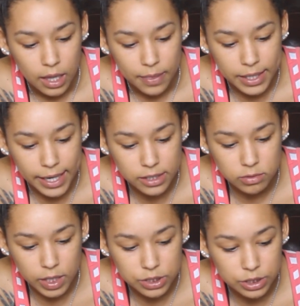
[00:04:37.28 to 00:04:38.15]
the next
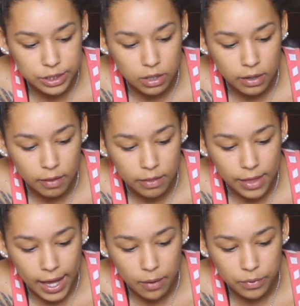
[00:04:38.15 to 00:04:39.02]
question on
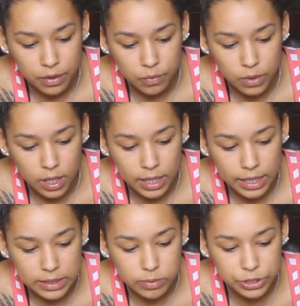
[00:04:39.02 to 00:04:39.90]
that one
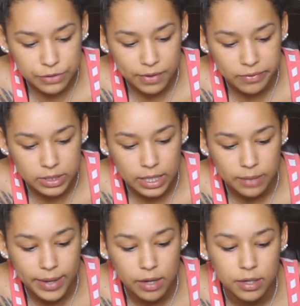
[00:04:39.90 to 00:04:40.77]
was, what's your favorite thing
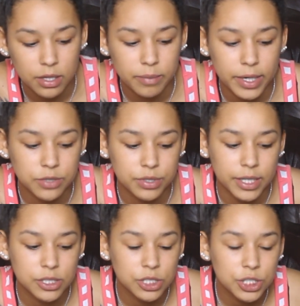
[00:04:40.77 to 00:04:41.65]
about Neil and Bray's
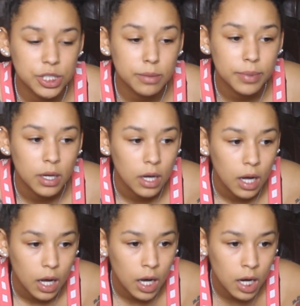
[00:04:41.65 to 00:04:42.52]
relationship?
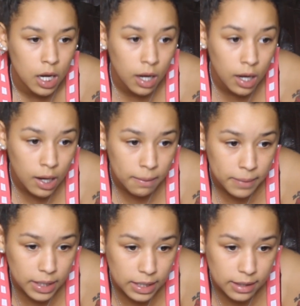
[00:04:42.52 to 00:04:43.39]

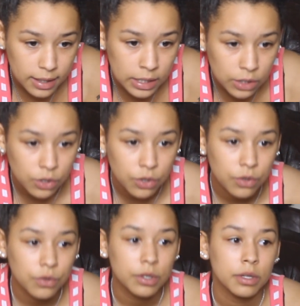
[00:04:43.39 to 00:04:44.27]
When
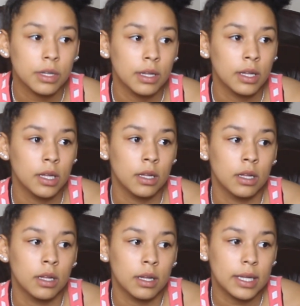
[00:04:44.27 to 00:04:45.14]
Neil
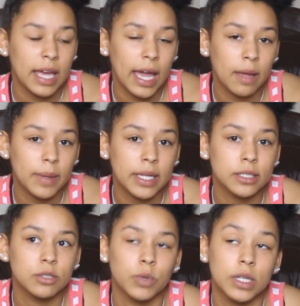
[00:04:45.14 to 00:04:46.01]
came
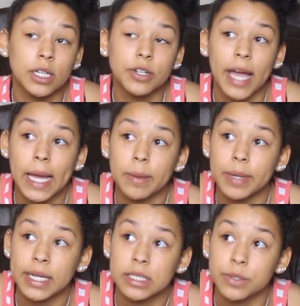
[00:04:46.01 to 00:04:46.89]

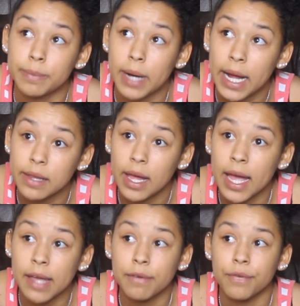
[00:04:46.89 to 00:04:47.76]
into
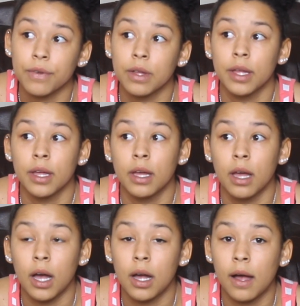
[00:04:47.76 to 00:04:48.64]
my
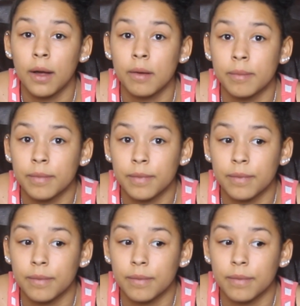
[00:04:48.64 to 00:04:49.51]
life,
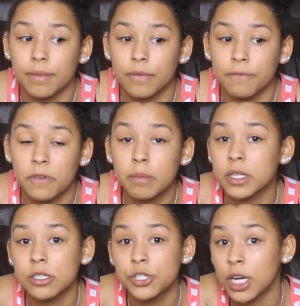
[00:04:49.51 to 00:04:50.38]
from
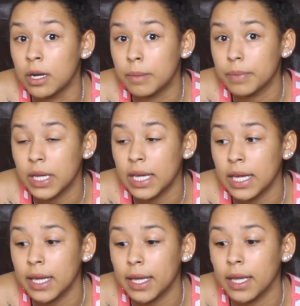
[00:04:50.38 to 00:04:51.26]
the jump,
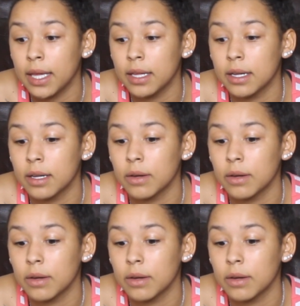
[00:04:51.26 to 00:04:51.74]
he